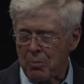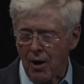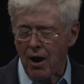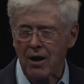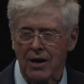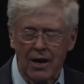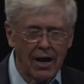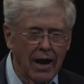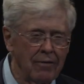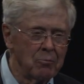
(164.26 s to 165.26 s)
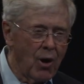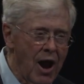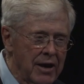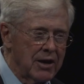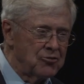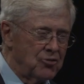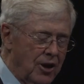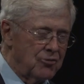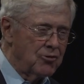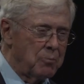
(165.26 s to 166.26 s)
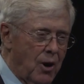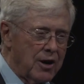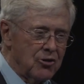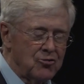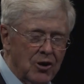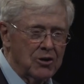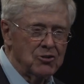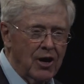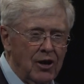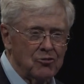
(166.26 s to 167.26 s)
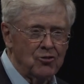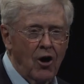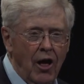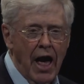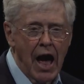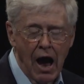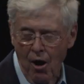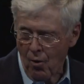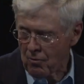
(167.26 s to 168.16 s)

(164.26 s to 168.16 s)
part, and Brian gets the easy part. He's going to tell us all how.